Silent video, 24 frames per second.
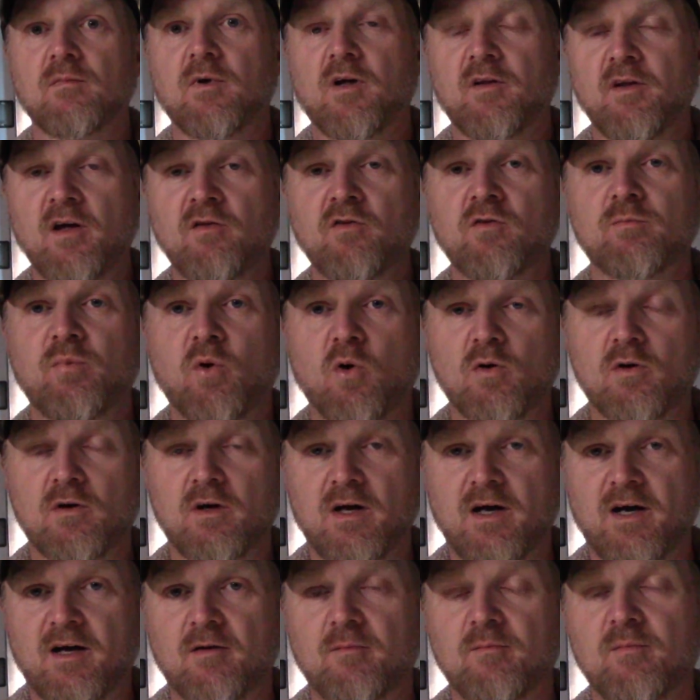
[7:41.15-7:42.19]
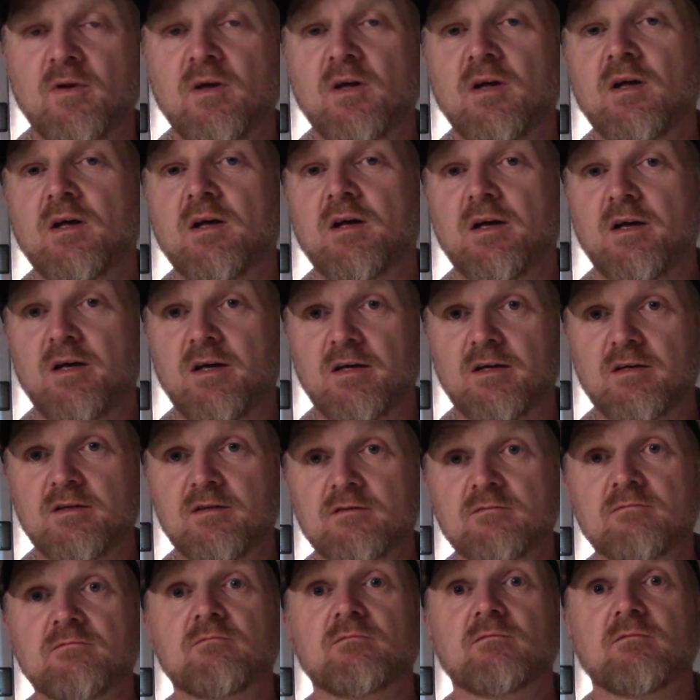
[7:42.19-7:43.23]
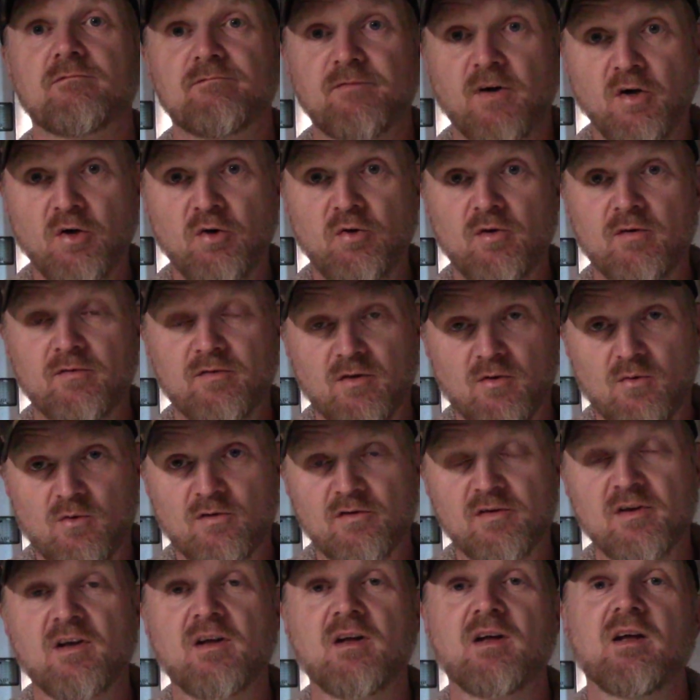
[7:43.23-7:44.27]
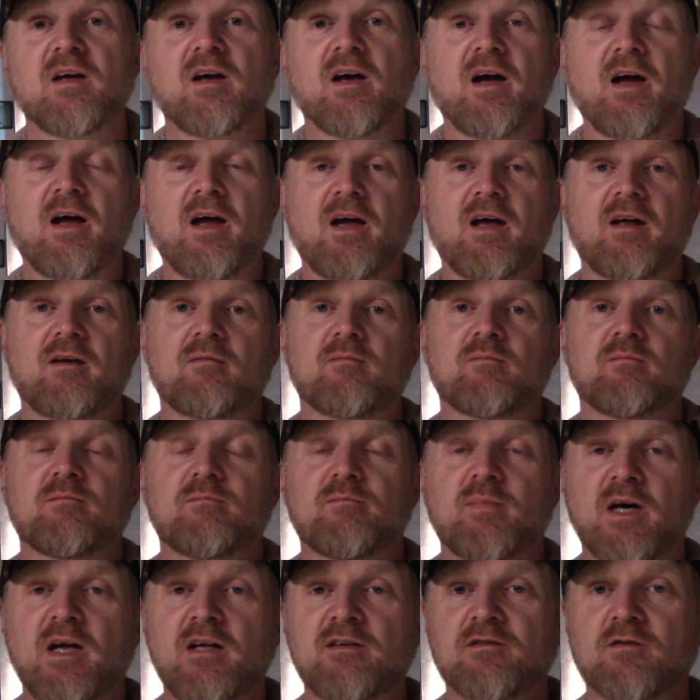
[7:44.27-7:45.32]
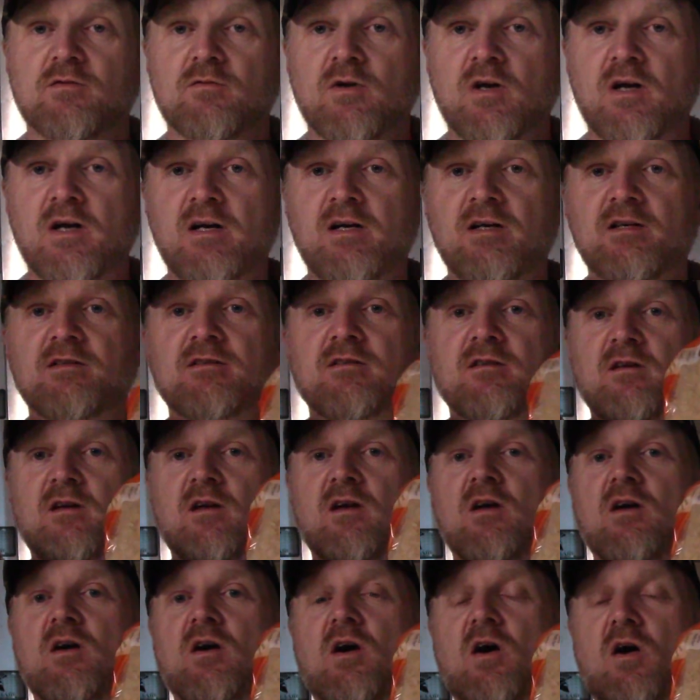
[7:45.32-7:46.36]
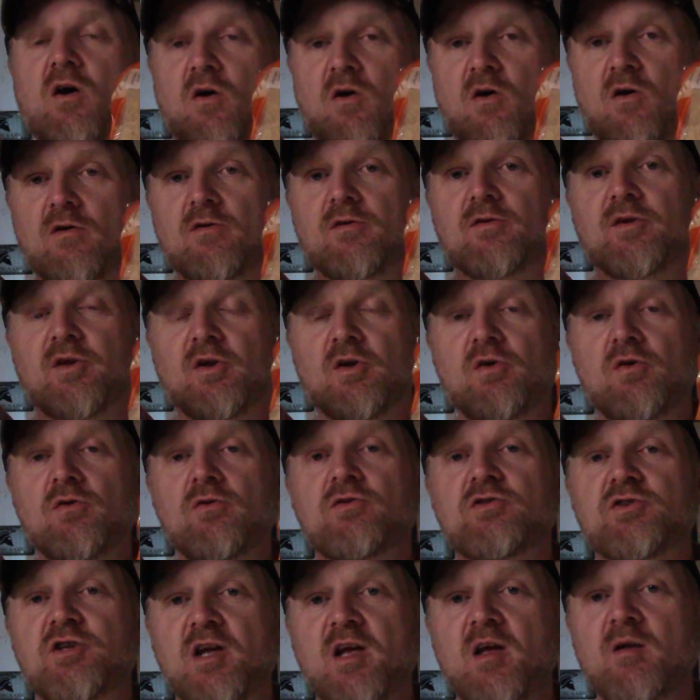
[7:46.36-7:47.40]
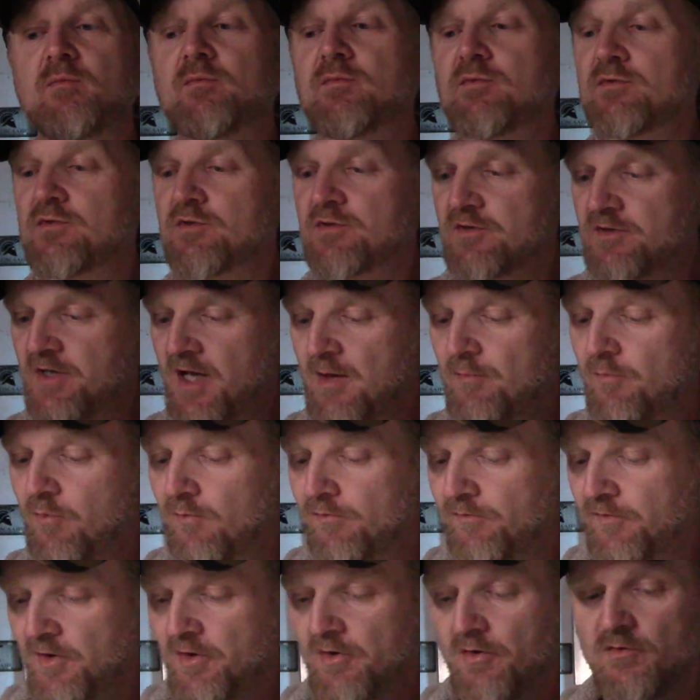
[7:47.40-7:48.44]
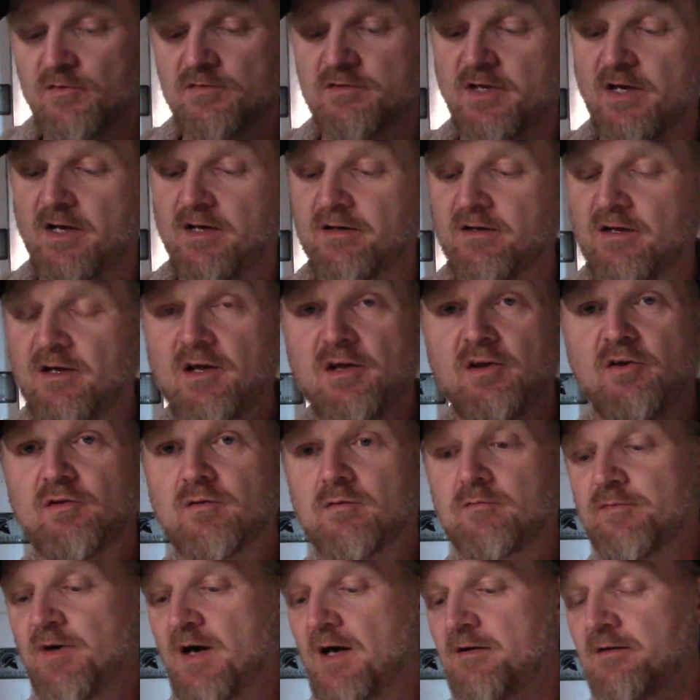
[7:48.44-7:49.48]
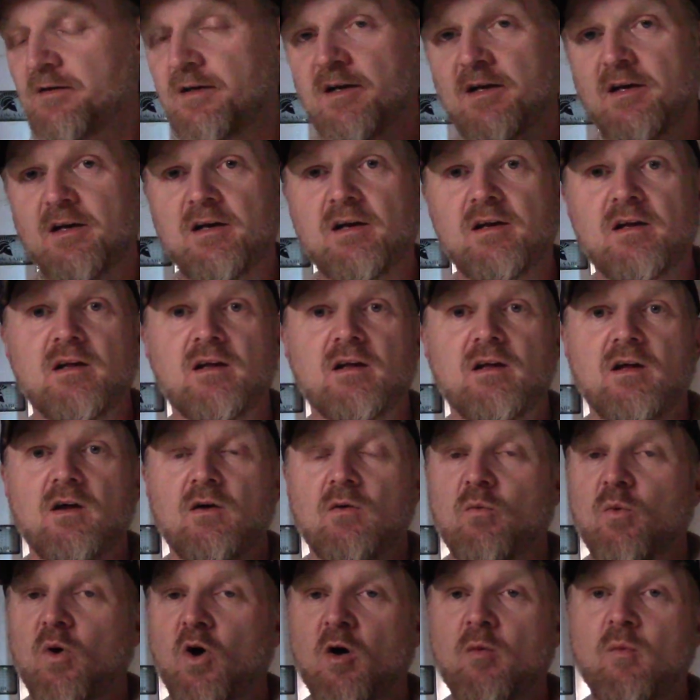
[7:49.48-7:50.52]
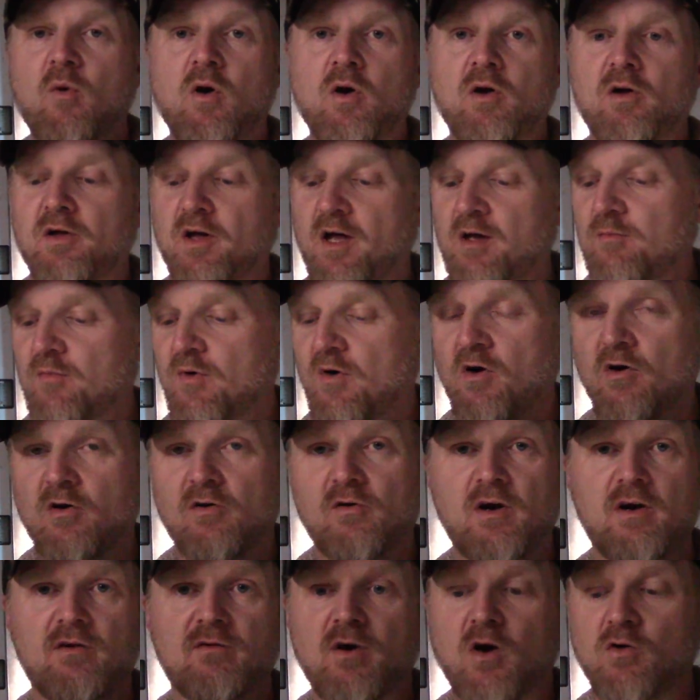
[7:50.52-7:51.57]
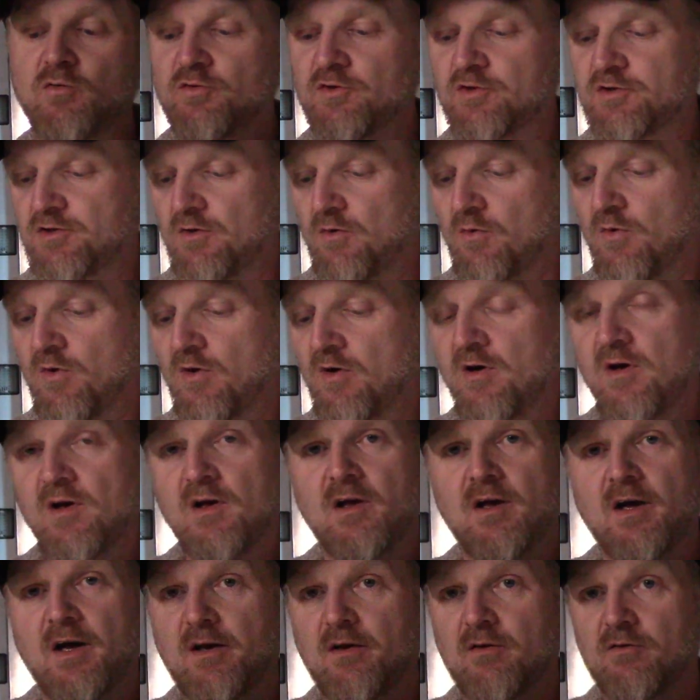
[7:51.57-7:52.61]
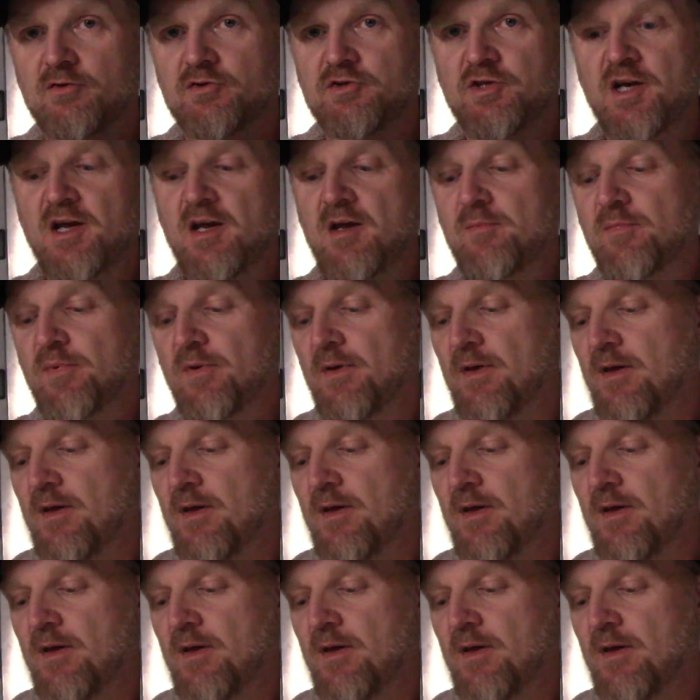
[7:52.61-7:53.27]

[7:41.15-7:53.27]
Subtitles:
Another important item is food, of course. And beans and rice are 2 cheap staple foods that you can find at any Walmart, Kmart, or any grocery store, and they're cheap.